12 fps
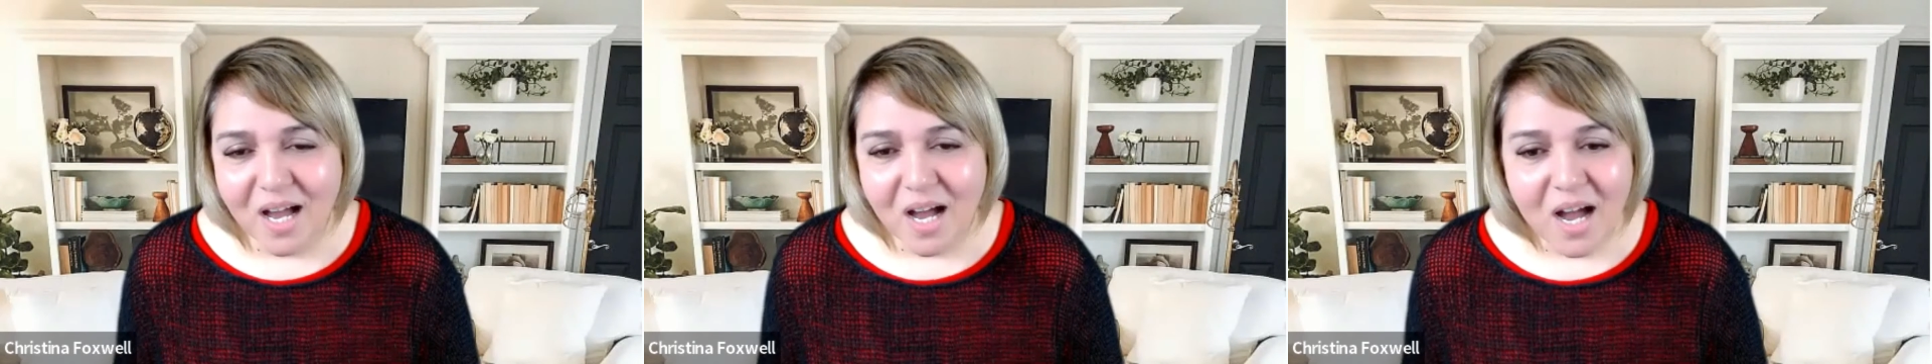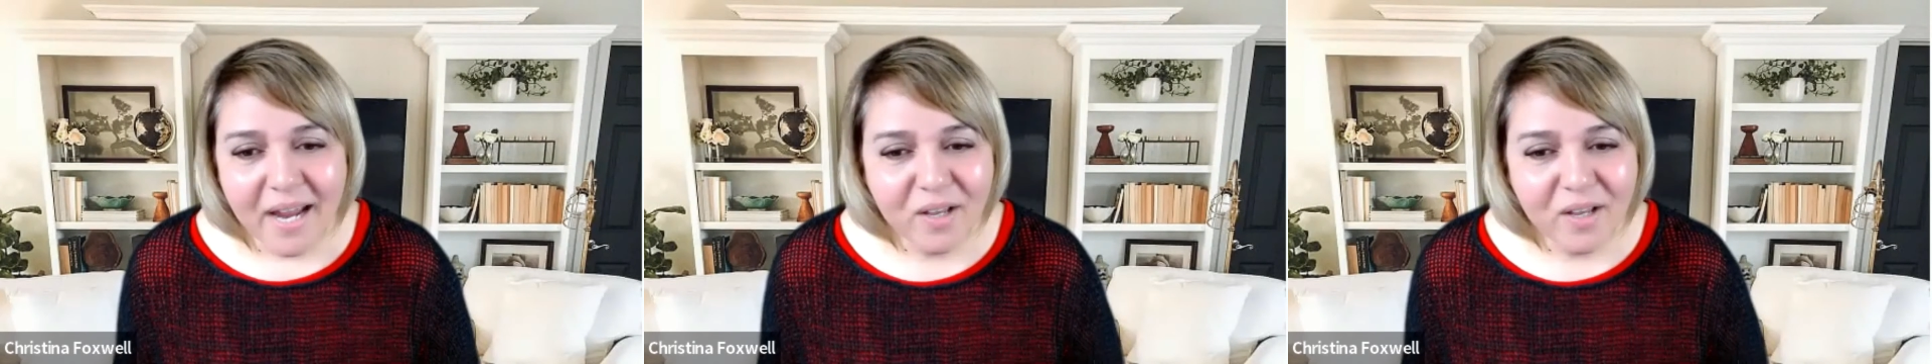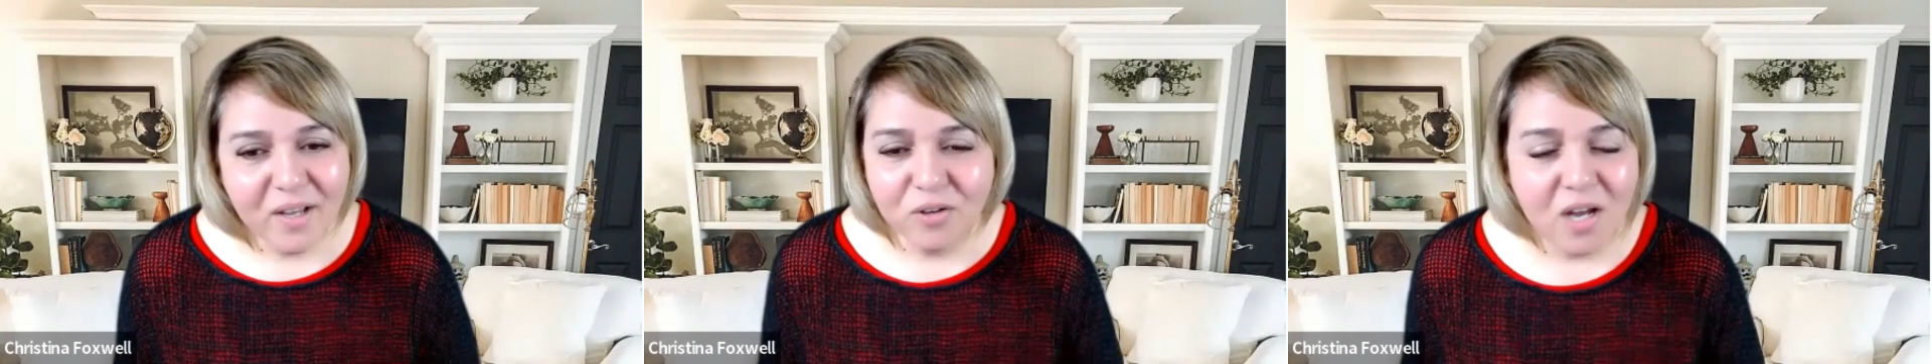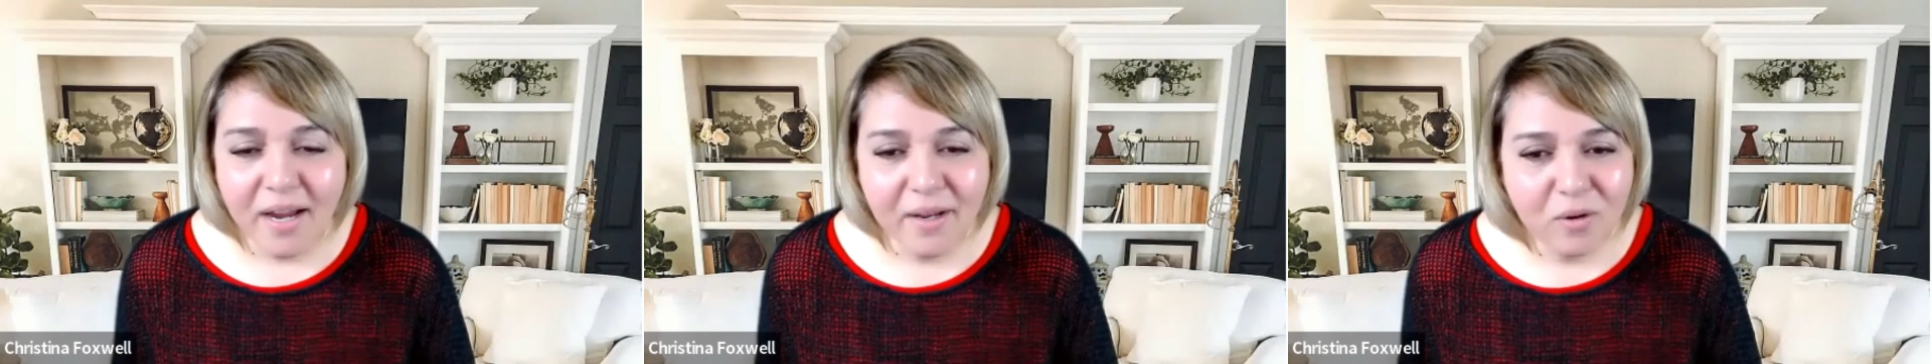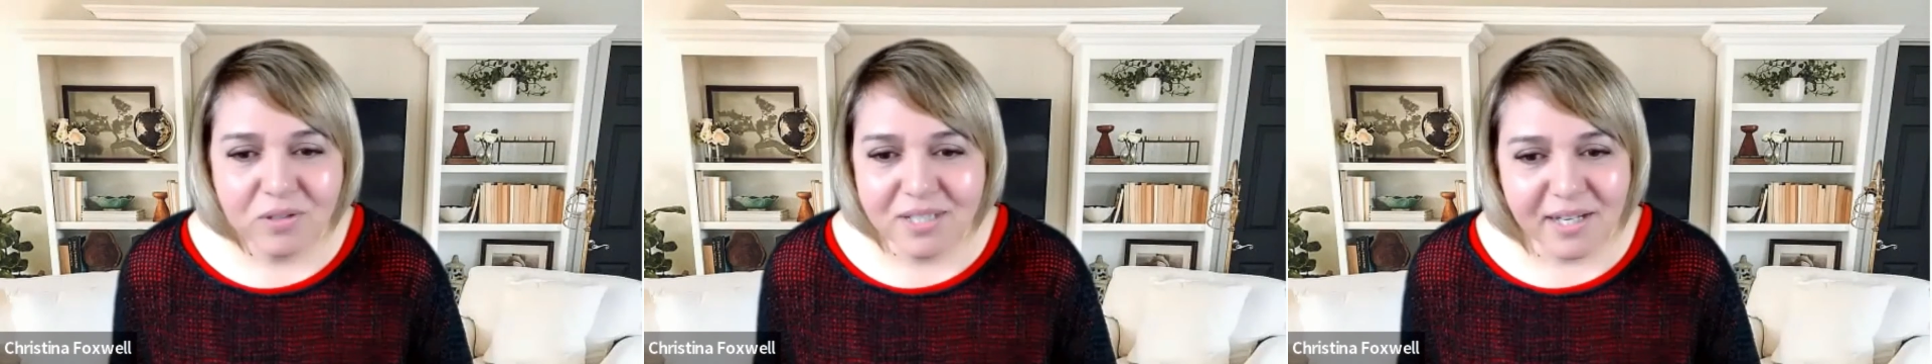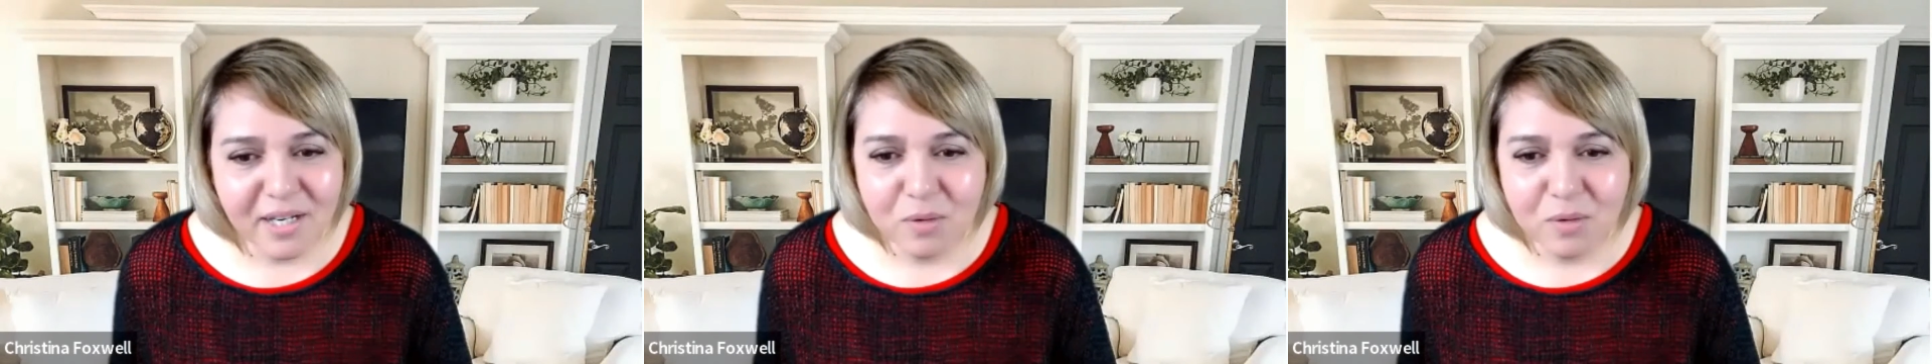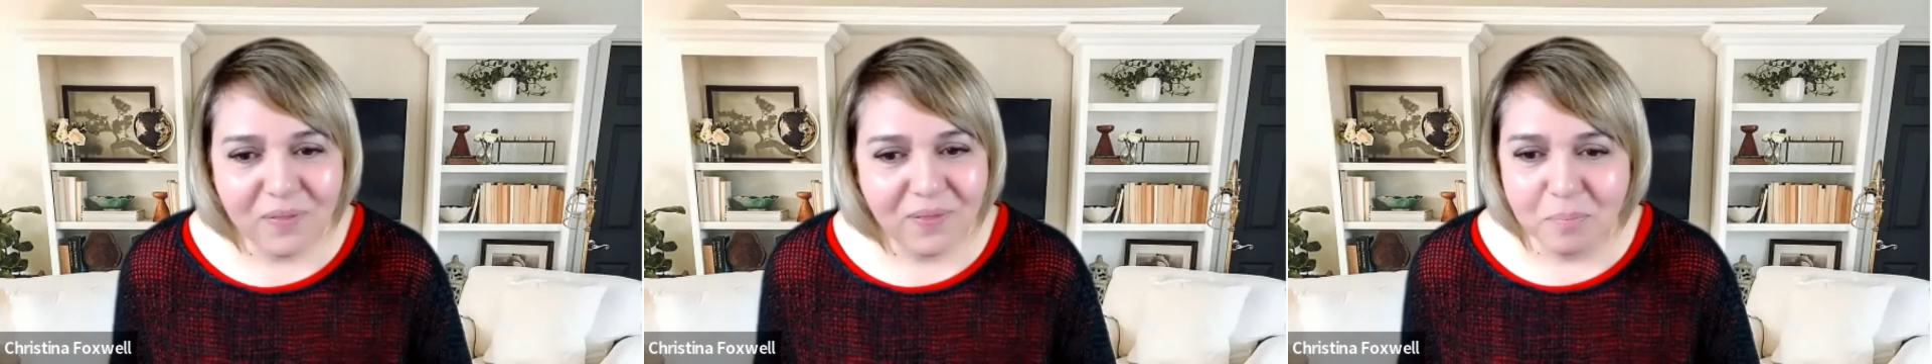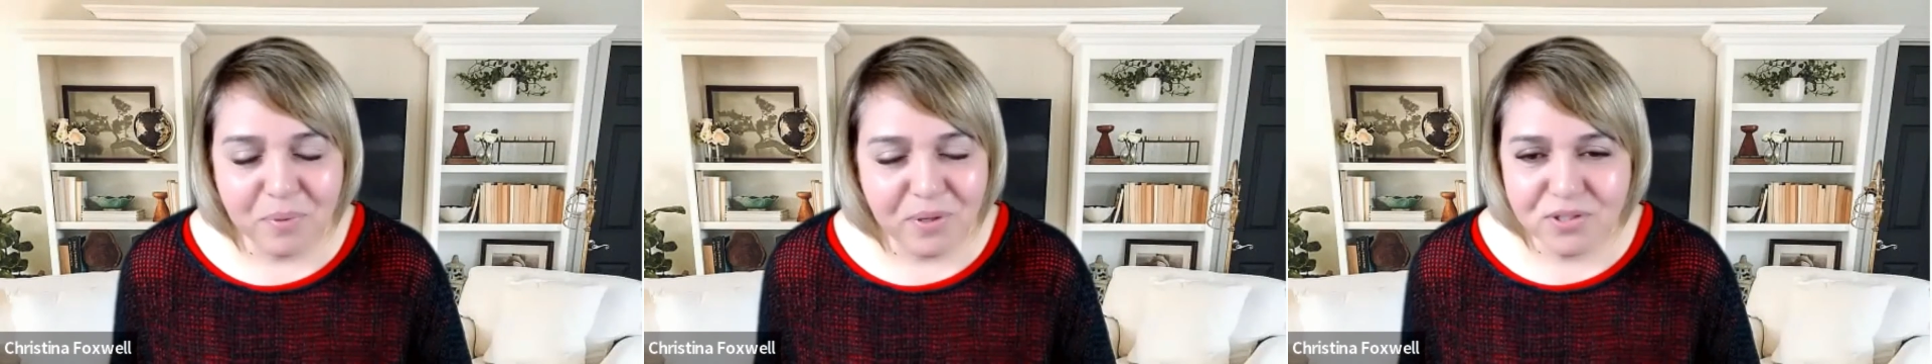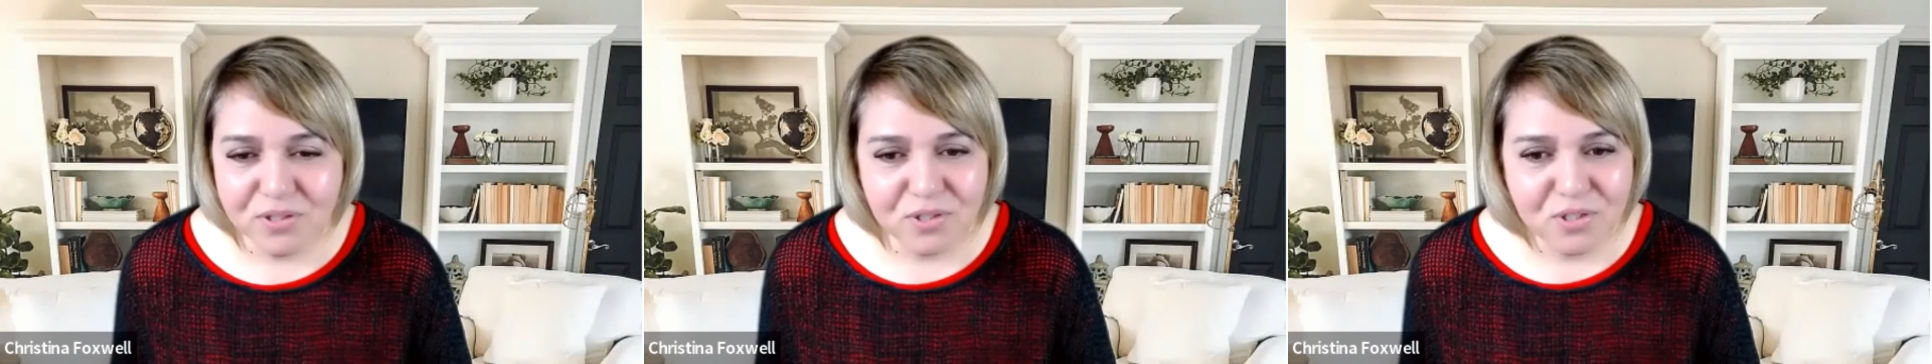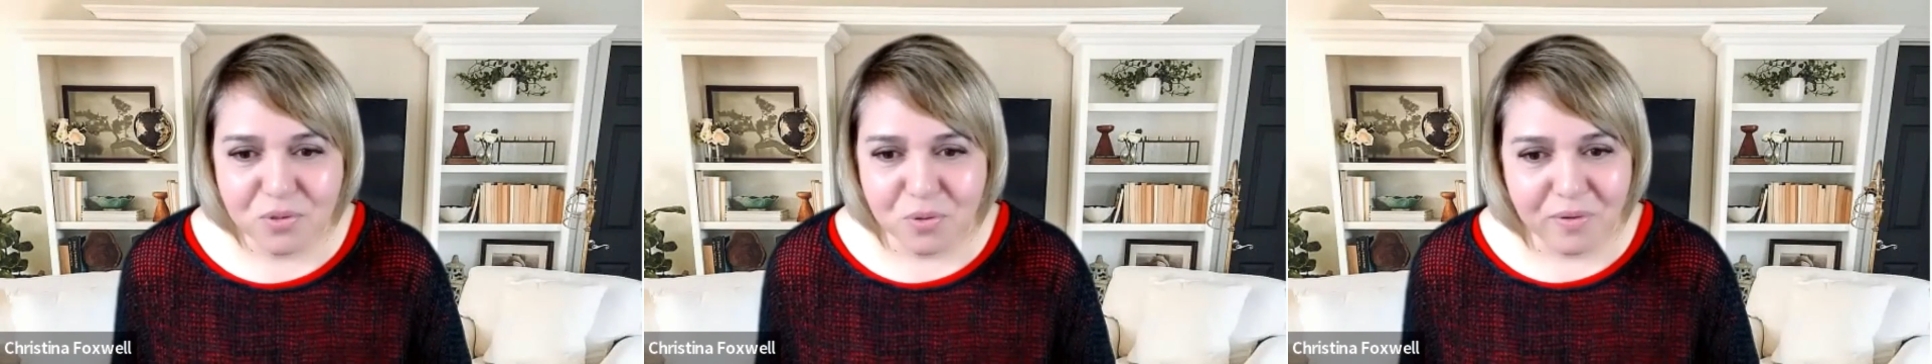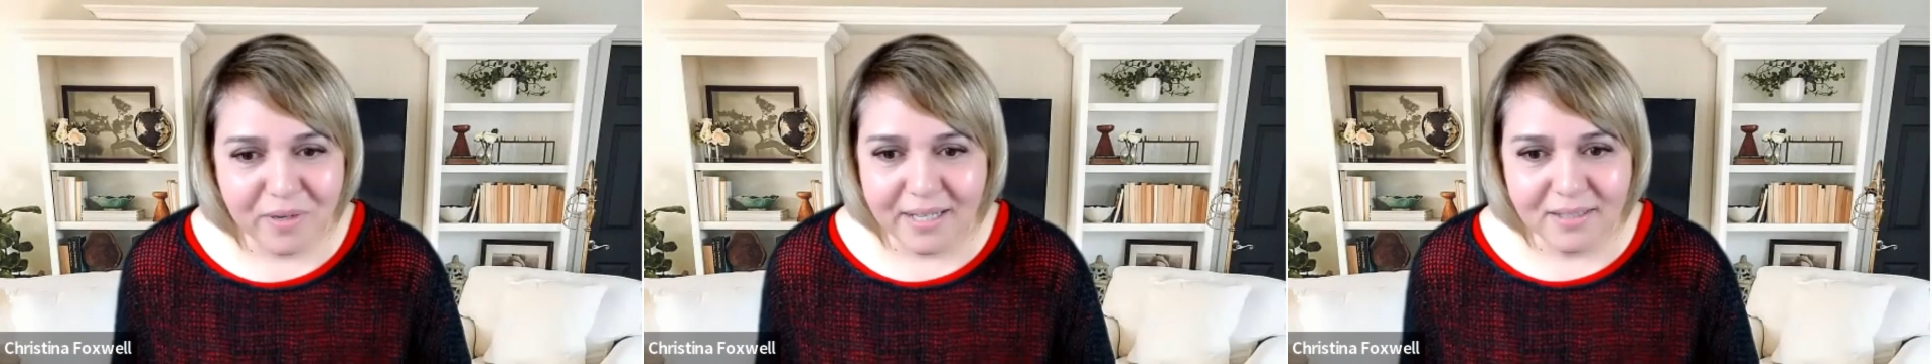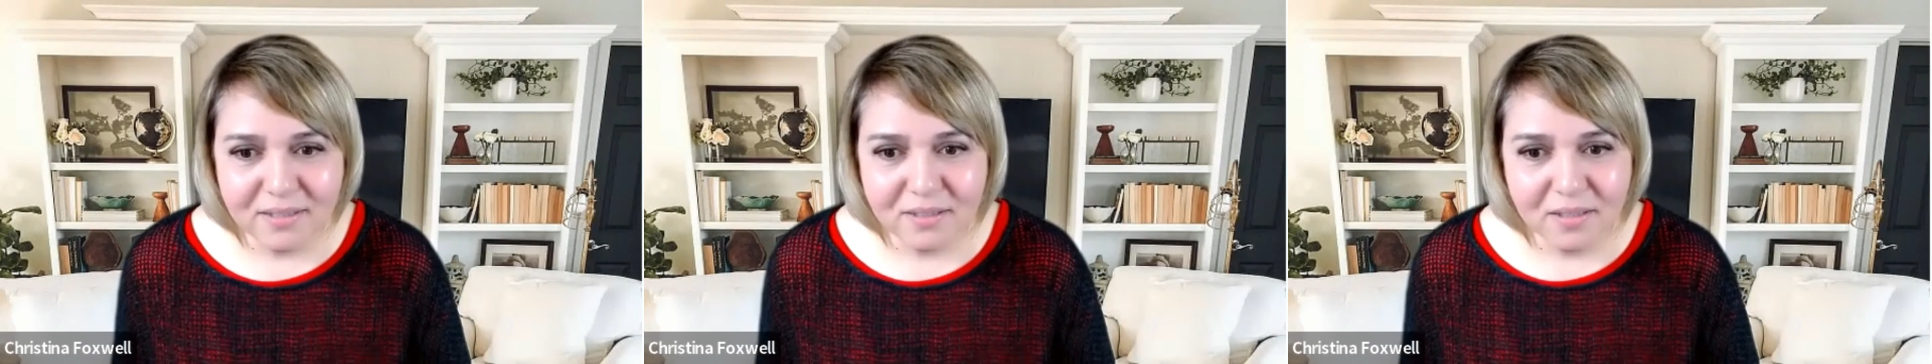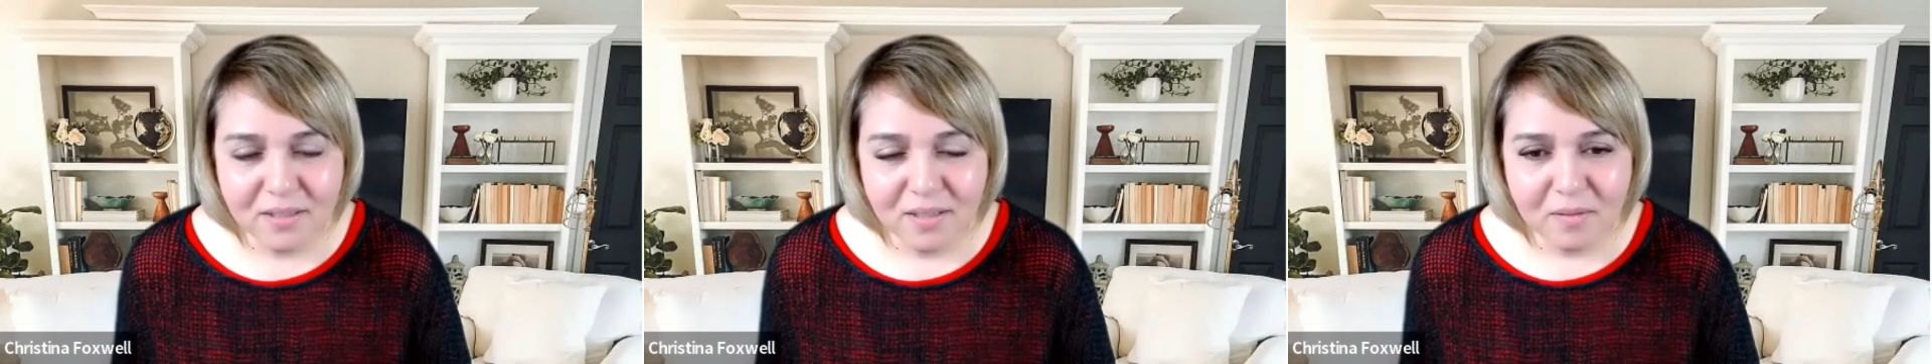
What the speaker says: I can't tell you what that person's story is.